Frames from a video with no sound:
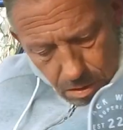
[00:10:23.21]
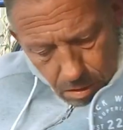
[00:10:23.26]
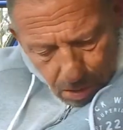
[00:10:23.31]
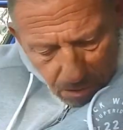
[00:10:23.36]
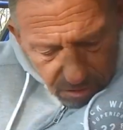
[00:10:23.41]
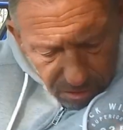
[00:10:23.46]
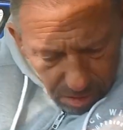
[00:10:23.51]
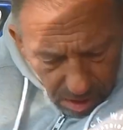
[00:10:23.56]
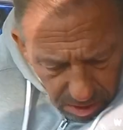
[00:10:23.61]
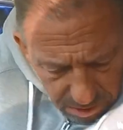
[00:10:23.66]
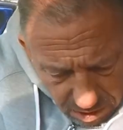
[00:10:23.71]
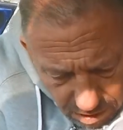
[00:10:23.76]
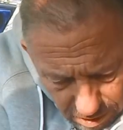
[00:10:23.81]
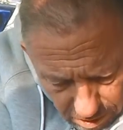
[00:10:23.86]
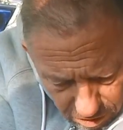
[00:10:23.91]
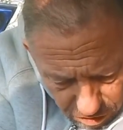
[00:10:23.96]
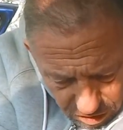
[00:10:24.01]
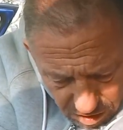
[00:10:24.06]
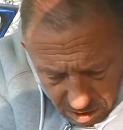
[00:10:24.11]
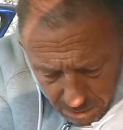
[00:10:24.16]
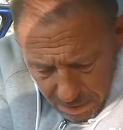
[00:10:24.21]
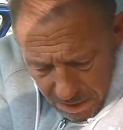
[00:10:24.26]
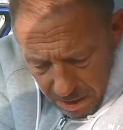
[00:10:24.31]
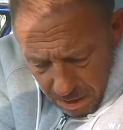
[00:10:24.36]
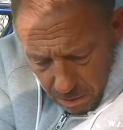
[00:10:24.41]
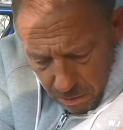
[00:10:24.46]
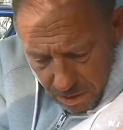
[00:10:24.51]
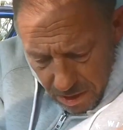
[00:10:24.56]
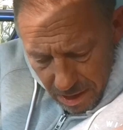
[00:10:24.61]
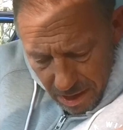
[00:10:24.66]
got a rather large cubby
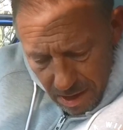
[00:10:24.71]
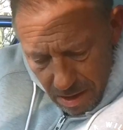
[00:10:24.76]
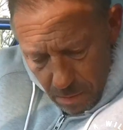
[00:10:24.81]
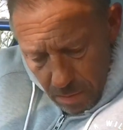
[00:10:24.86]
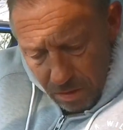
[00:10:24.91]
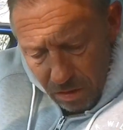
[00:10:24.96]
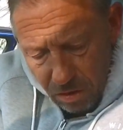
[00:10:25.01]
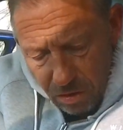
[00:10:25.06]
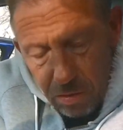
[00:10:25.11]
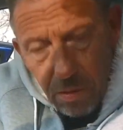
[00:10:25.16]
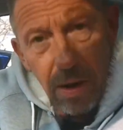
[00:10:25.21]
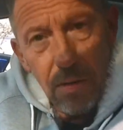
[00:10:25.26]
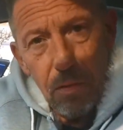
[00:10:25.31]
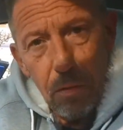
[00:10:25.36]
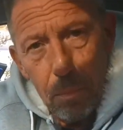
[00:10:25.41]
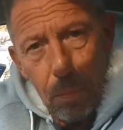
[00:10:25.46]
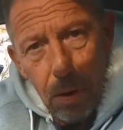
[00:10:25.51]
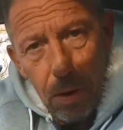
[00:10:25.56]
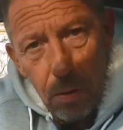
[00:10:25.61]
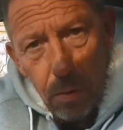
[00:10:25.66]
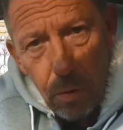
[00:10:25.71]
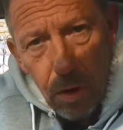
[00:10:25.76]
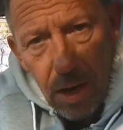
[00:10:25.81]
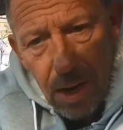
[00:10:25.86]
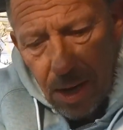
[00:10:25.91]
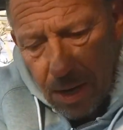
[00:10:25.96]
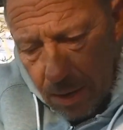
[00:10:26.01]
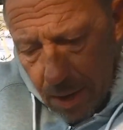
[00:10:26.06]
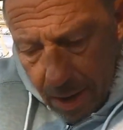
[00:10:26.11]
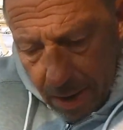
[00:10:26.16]
hole in here, which is great for putting all
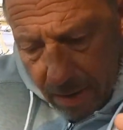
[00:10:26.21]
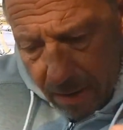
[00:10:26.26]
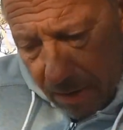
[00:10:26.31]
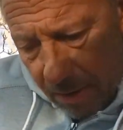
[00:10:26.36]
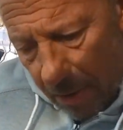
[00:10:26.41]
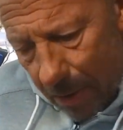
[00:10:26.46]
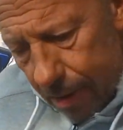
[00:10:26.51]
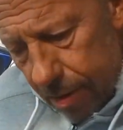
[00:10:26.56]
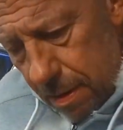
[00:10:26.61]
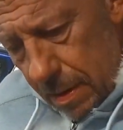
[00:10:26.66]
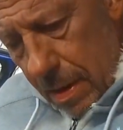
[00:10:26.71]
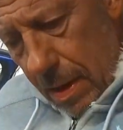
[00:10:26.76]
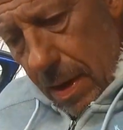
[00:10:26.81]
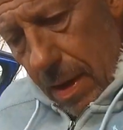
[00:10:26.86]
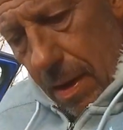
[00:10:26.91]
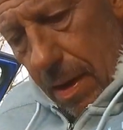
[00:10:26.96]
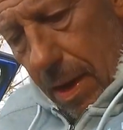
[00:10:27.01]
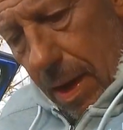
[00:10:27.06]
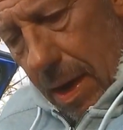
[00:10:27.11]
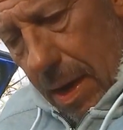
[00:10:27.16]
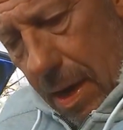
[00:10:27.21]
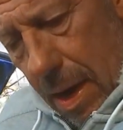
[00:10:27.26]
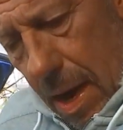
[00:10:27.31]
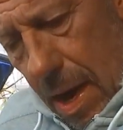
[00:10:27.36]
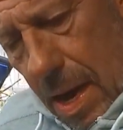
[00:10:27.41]
your knickknacks. In